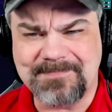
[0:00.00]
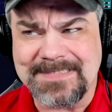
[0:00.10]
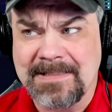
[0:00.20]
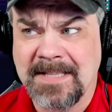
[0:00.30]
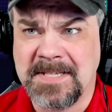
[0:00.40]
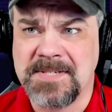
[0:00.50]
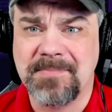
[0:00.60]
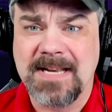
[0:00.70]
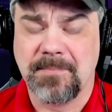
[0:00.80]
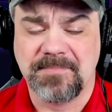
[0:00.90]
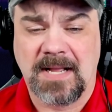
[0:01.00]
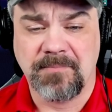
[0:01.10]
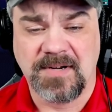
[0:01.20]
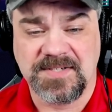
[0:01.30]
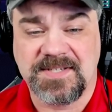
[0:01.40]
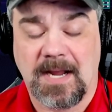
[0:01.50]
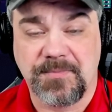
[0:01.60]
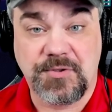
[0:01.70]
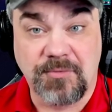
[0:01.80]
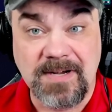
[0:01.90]
That doesn't mean I'm, I'm going to stop
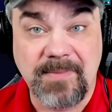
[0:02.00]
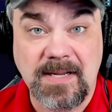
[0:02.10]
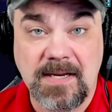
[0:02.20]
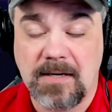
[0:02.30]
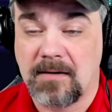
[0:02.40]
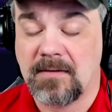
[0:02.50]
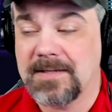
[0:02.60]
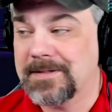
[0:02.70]
streaming here.